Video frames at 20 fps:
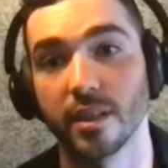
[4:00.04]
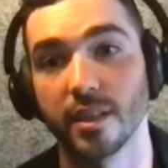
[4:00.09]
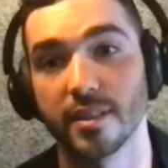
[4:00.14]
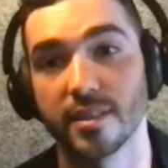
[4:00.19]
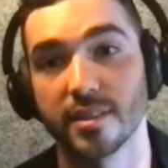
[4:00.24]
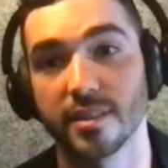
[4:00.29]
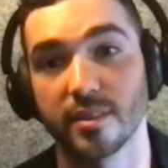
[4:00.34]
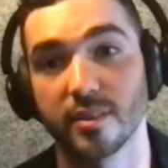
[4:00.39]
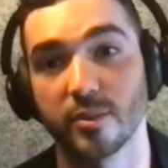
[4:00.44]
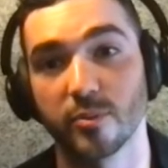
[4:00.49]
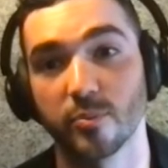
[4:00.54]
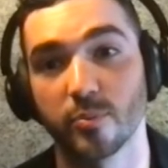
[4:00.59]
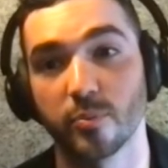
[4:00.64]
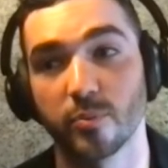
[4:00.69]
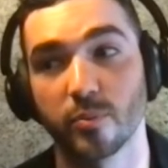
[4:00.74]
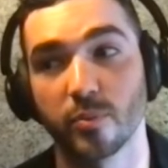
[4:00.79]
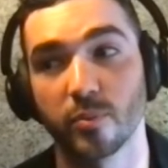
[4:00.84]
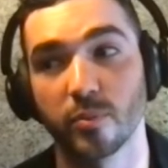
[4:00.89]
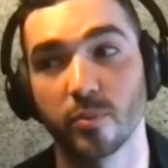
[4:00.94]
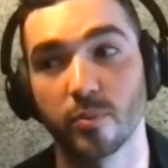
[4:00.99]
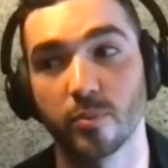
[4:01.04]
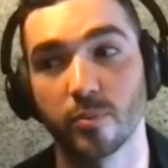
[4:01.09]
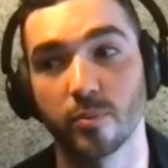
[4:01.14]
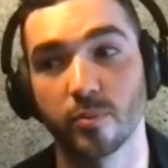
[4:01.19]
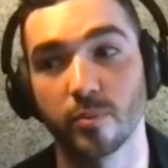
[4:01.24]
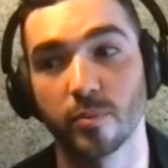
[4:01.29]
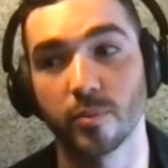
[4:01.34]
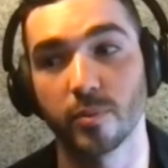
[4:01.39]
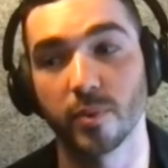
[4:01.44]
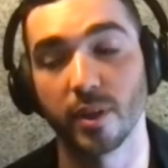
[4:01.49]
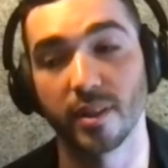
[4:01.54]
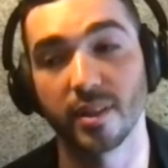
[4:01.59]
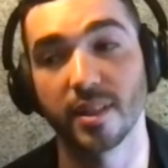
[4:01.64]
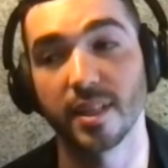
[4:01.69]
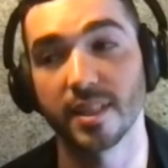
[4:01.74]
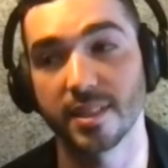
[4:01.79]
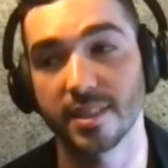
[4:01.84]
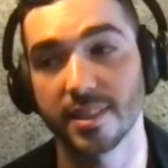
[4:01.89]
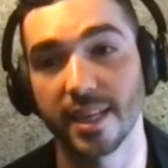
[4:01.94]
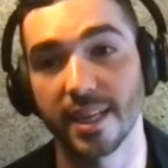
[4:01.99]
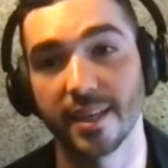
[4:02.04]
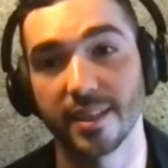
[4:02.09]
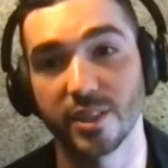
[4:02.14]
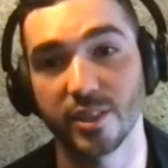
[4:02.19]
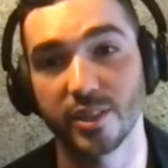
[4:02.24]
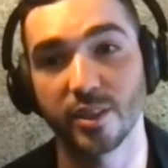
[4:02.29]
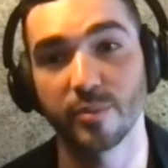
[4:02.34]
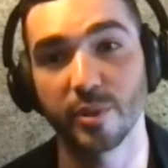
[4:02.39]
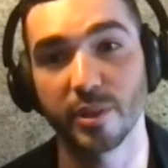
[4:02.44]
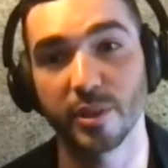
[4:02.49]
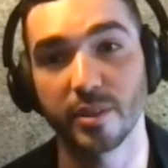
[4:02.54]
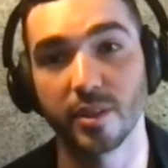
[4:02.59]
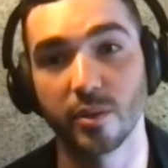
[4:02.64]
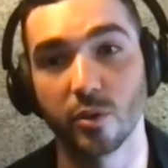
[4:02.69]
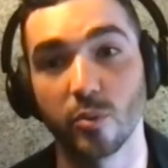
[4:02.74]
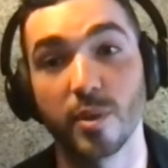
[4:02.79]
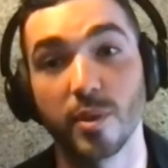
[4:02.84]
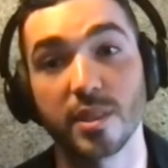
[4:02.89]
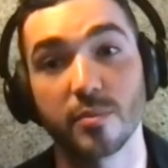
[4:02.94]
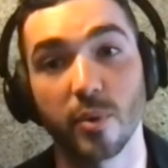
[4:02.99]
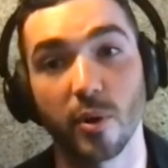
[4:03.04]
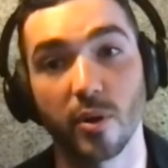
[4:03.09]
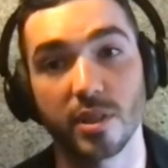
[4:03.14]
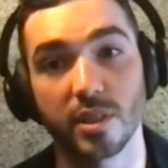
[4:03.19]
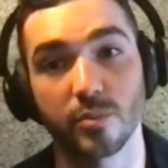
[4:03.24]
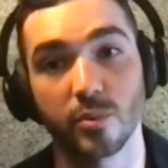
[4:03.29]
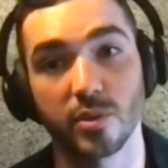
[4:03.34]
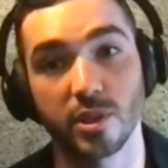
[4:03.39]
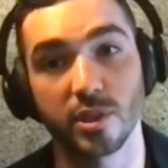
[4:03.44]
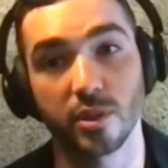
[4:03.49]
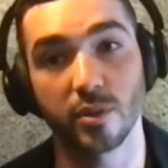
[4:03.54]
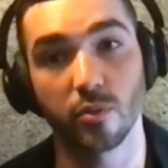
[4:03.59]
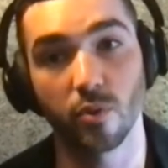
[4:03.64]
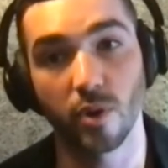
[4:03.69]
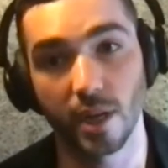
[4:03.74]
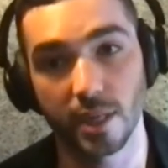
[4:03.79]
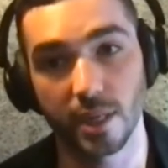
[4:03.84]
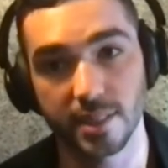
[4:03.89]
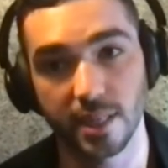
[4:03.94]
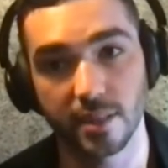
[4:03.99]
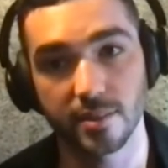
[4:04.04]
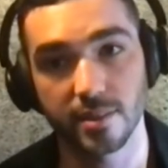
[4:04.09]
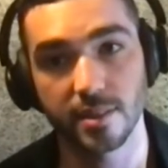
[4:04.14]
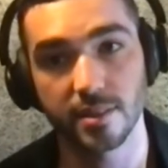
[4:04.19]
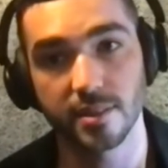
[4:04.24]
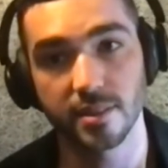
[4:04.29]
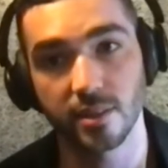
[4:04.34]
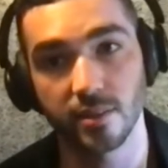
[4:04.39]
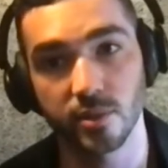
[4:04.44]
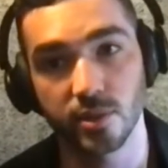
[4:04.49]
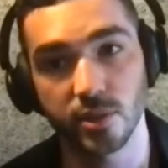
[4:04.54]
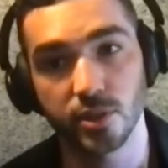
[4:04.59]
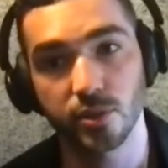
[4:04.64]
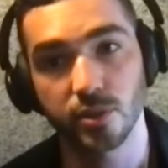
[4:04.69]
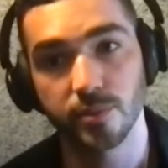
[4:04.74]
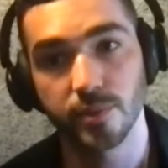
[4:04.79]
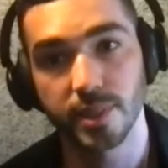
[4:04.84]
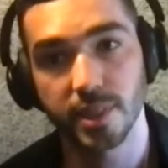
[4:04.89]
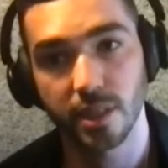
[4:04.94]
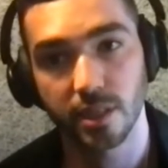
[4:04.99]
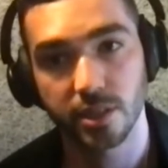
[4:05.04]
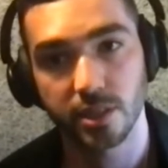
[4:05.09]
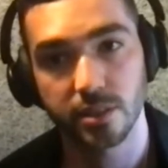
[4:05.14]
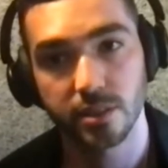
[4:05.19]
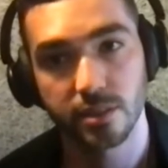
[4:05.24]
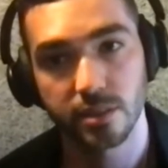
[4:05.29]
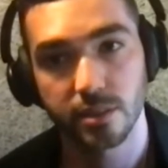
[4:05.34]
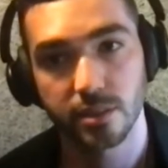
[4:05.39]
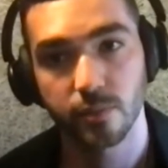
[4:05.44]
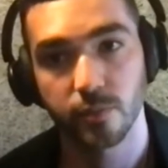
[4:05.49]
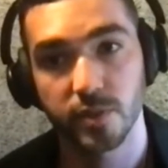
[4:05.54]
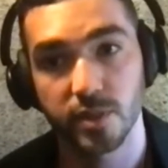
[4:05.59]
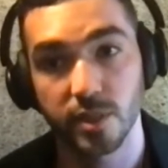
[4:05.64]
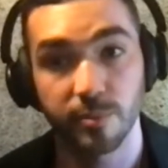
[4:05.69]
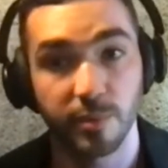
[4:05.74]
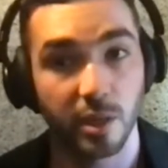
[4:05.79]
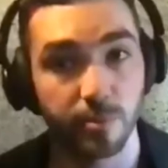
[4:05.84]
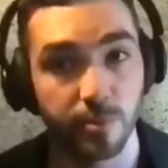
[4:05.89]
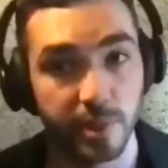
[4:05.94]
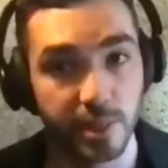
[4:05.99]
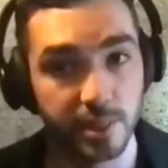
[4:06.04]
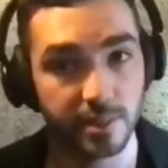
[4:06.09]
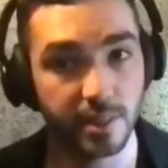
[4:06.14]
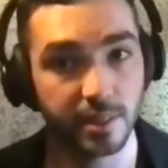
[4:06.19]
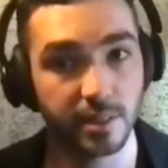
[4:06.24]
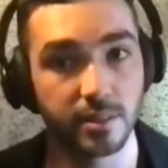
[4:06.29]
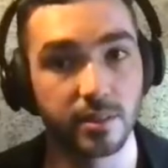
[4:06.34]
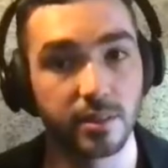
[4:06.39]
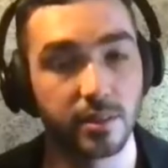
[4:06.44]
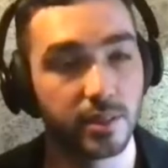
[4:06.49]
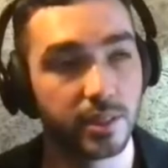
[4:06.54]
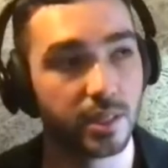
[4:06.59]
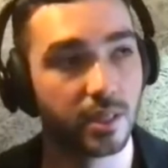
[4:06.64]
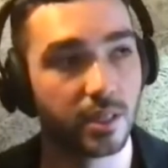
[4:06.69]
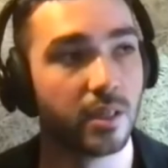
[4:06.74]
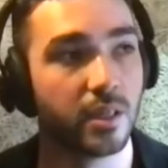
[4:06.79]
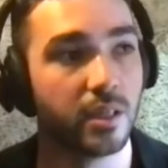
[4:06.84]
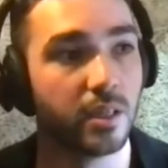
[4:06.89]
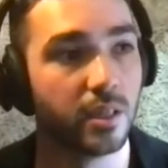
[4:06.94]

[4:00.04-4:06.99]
it's at this stage going to be almost impossible to go right down to zero just through reductions. For some companies, they can do it.